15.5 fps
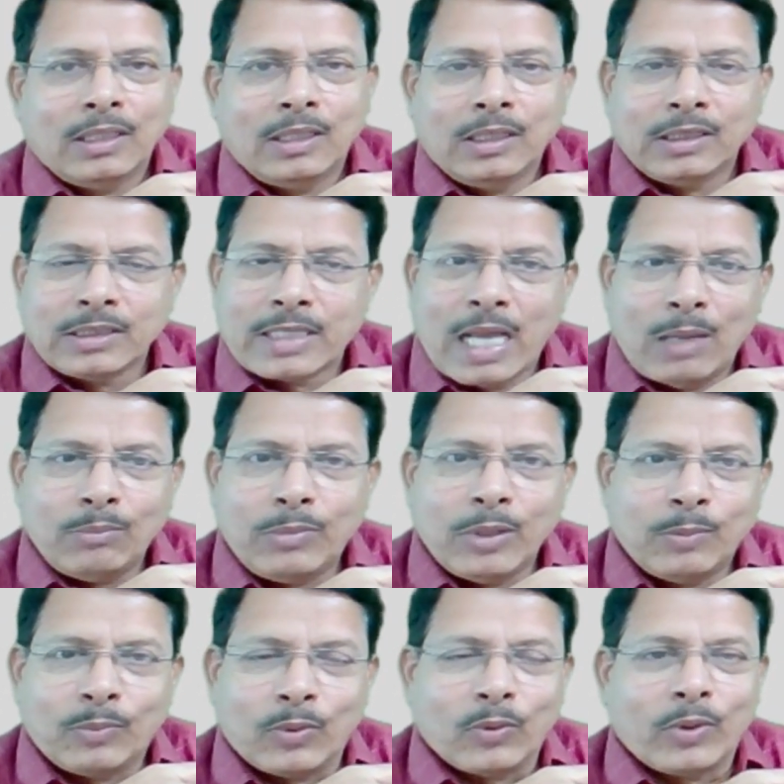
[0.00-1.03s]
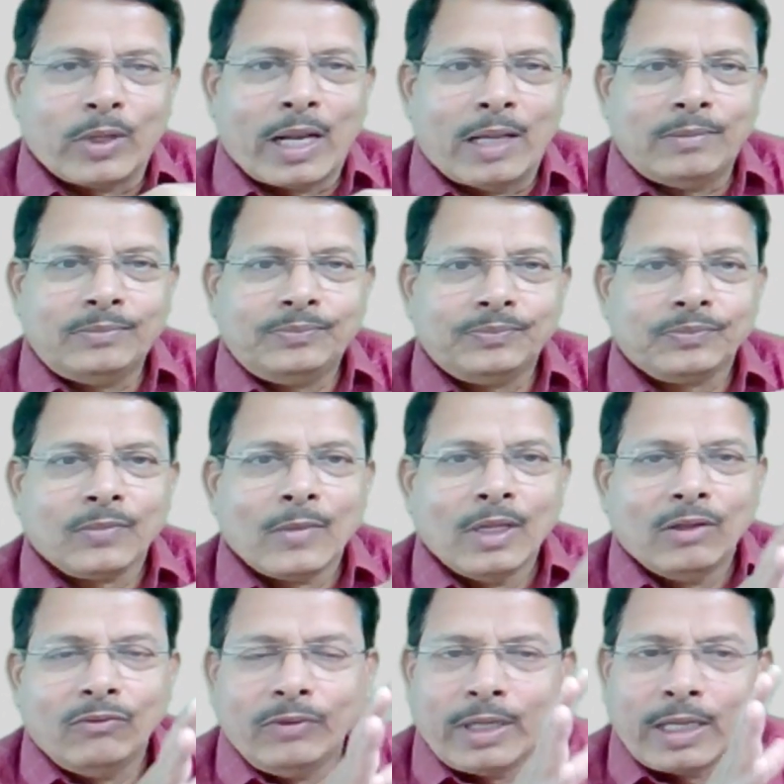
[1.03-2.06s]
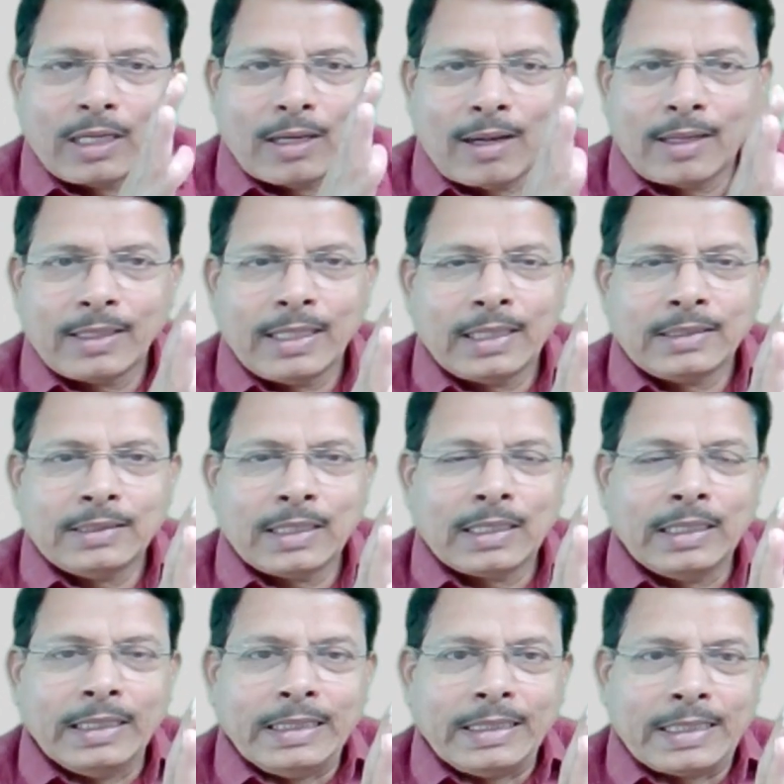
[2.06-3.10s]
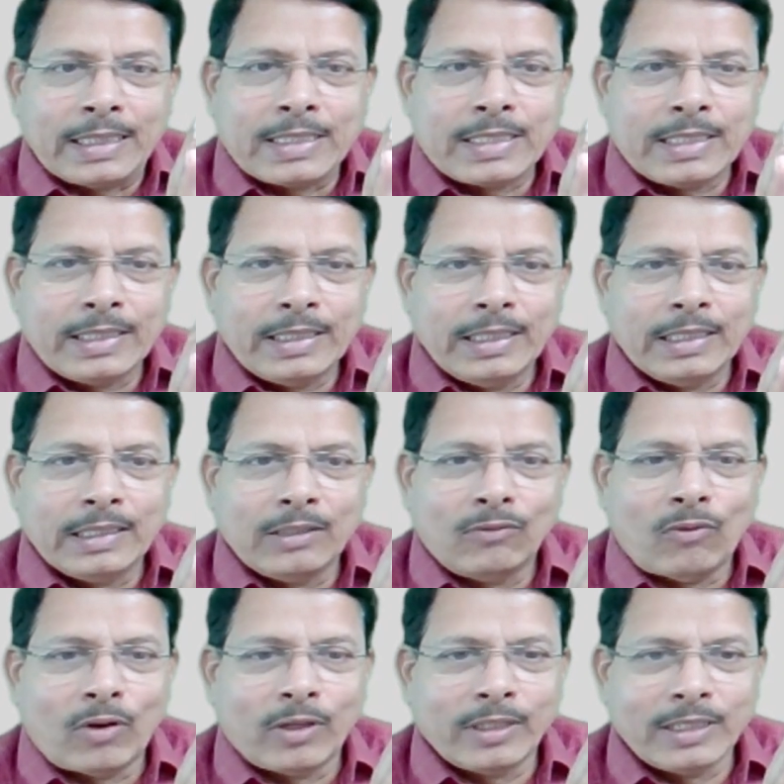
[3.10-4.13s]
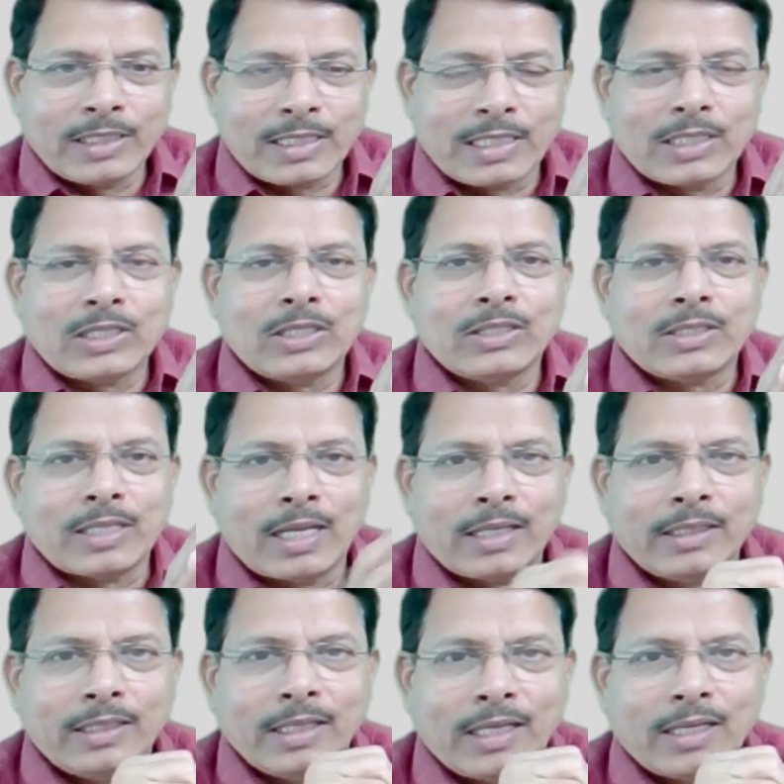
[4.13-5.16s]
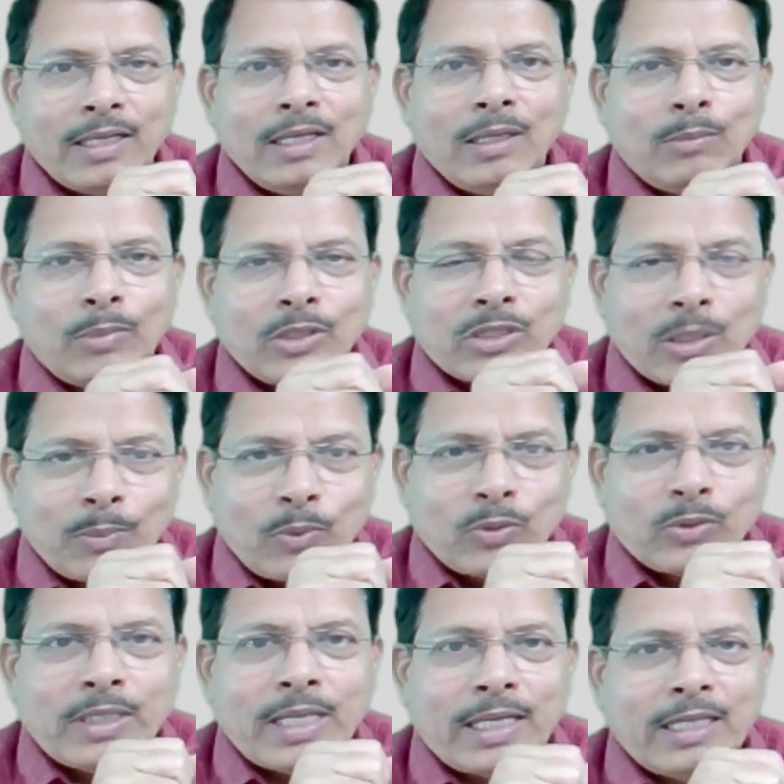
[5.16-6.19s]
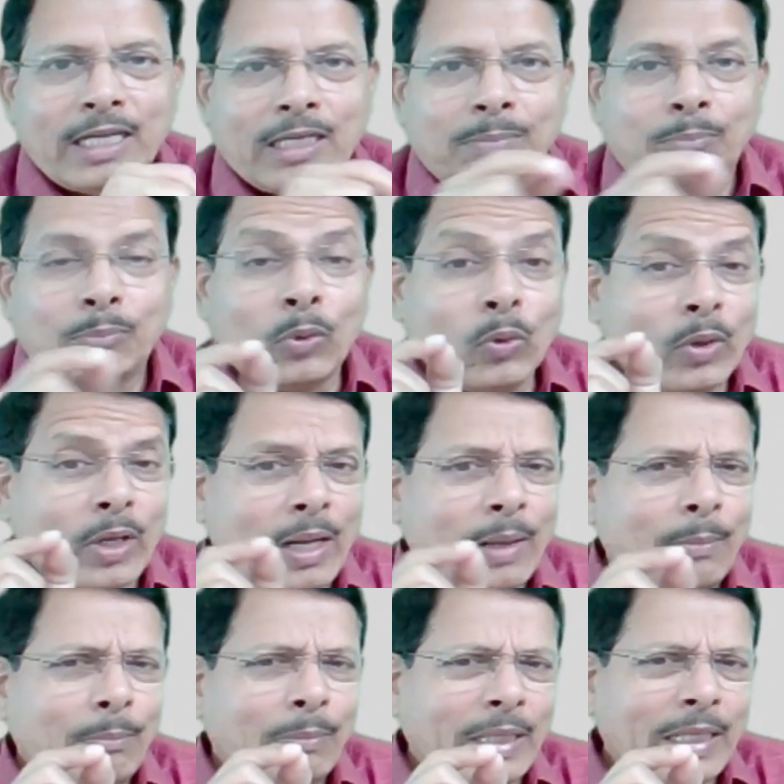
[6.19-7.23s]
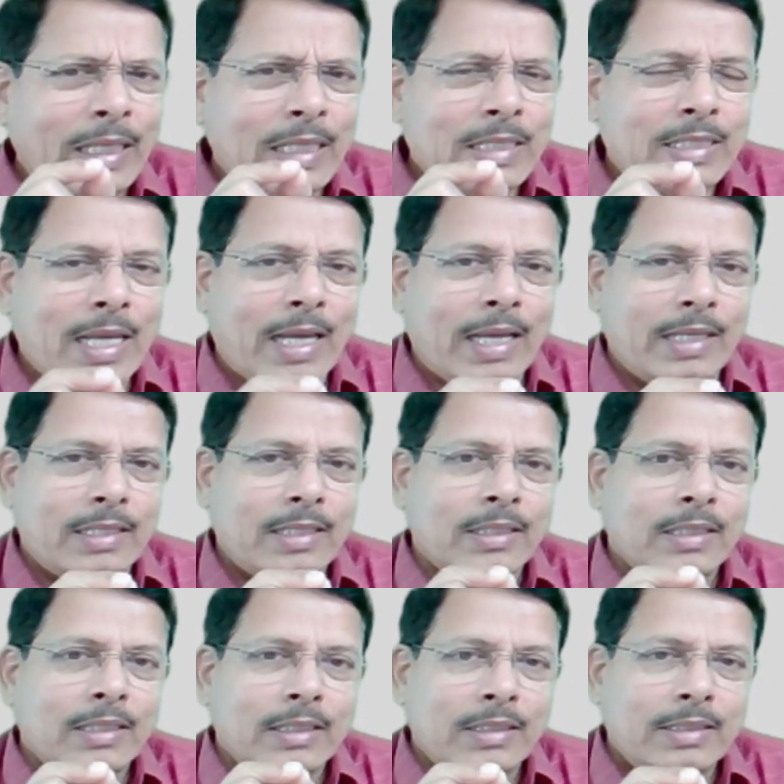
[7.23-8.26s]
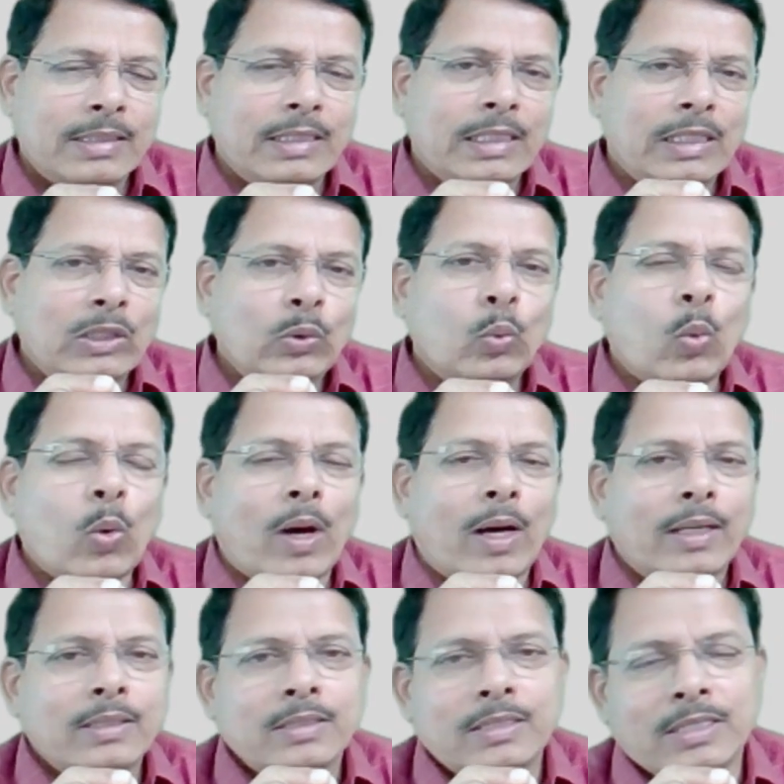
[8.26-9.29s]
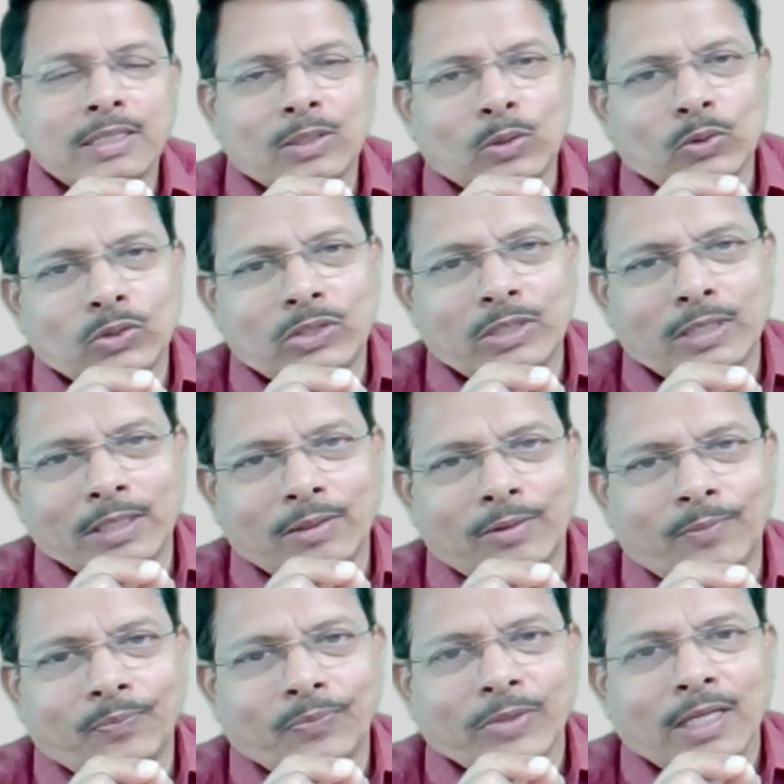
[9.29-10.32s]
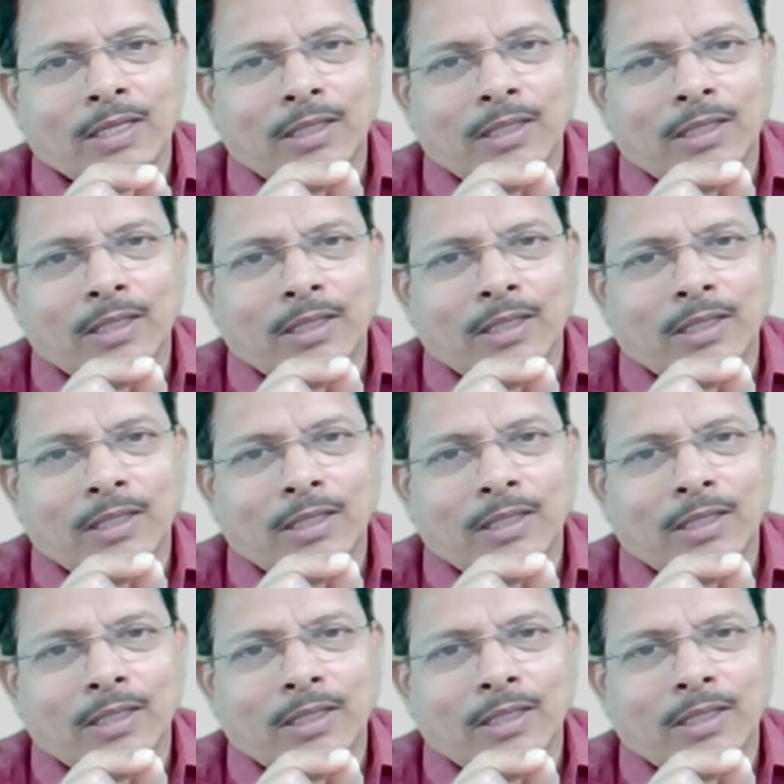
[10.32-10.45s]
a sample program. We are not exactly interested in the what instructions are there, but suppose that that program begins at C100.